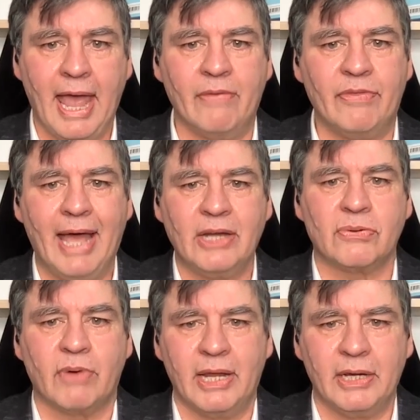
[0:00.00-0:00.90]
And that
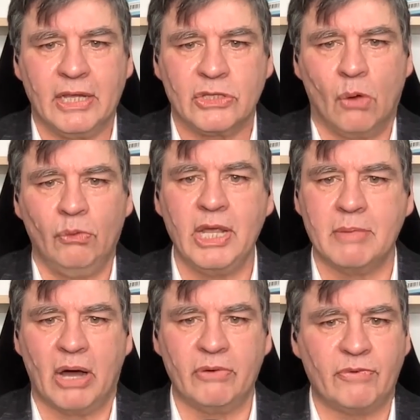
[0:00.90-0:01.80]
trend is only
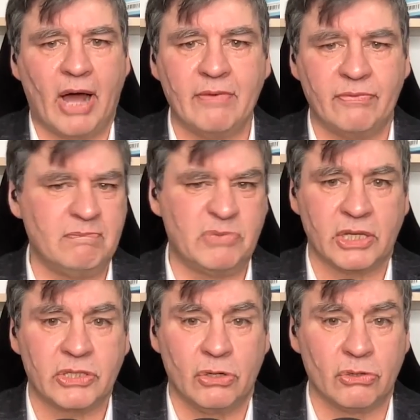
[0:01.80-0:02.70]
about 5-6
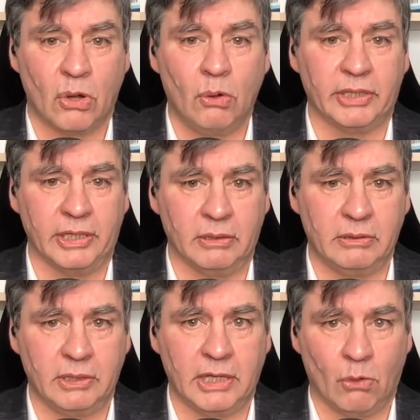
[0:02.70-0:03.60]
years old in
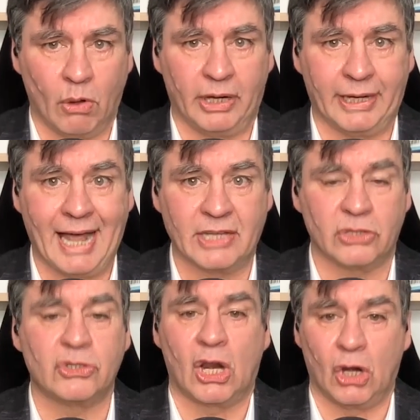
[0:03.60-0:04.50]
oil and
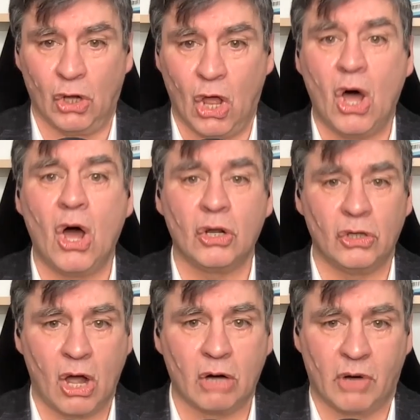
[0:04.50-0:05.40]
gas. It's got a long,
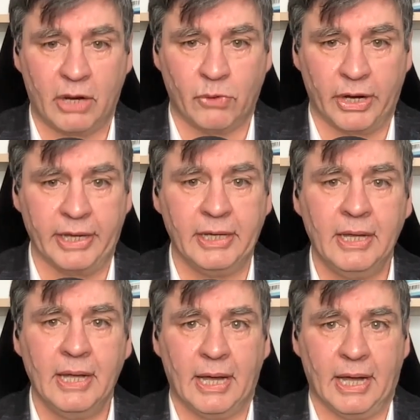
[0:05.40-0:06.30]
long runway
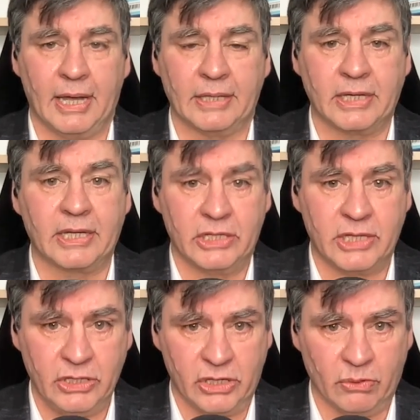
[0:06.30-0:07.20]
to
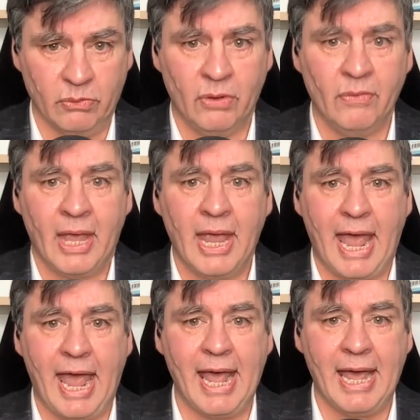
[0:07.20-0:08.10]
continue.
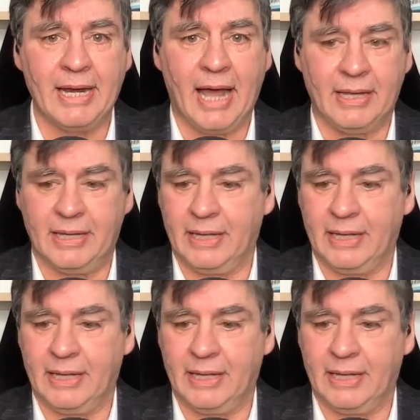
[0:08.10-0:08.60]
And